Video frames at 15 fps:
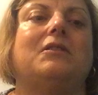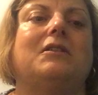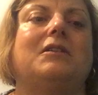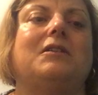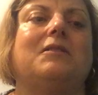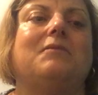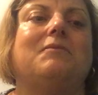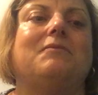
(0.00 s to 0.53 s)

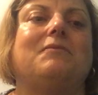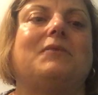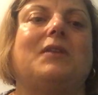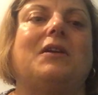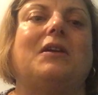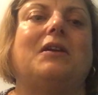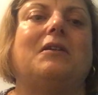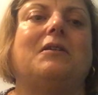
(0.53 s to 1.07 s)

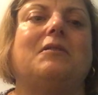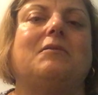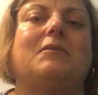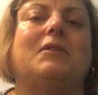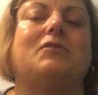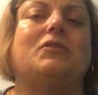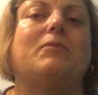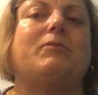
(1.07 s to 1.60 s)
I
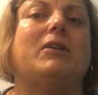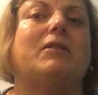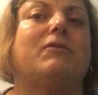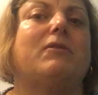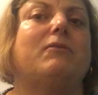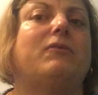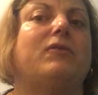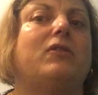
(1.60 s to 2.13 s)
took a break
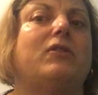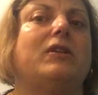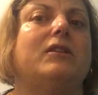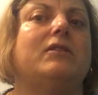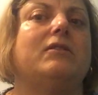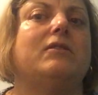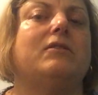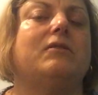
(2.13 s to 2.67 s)
from
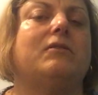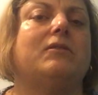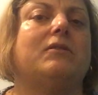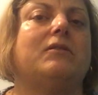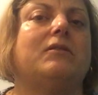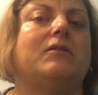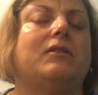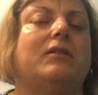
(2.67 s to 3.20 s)
vlogging
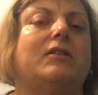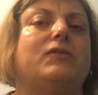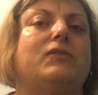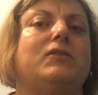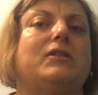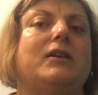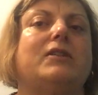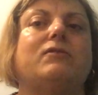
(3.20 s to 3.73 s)
the last
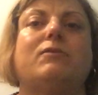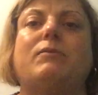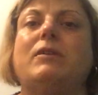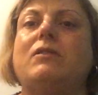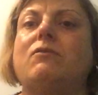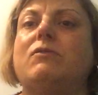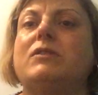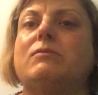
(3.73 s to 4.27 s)
few days. We've
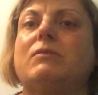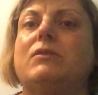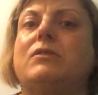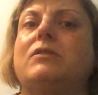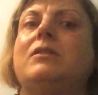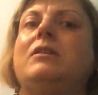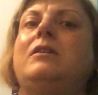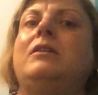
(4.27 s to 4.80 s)
been Christmas,
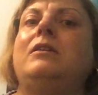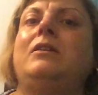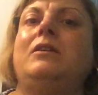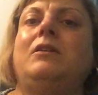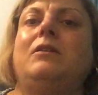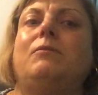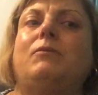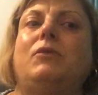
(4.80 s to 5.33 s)

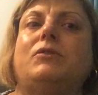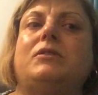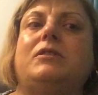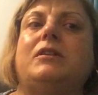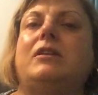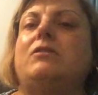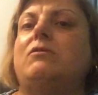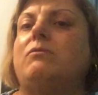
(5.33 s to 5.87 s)
Boxing
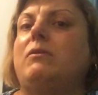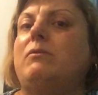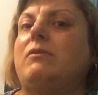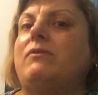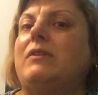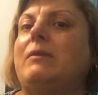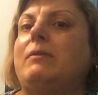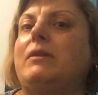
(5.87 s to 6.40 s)
Day, could have been with
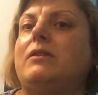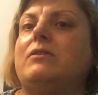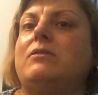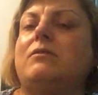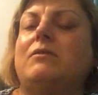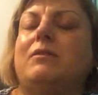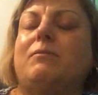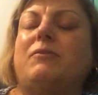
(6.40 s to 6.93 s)
family
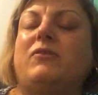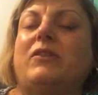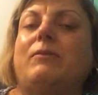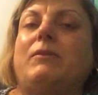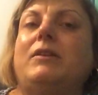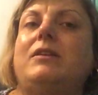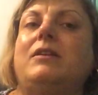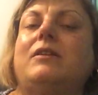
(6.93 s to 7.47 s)

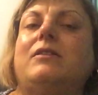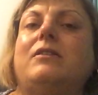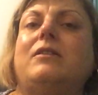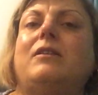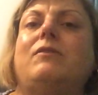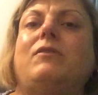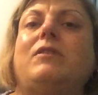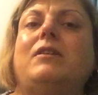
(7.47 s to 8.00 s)
and
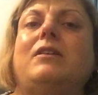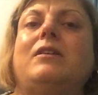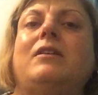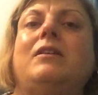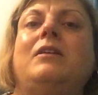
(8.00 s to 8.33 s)
everything.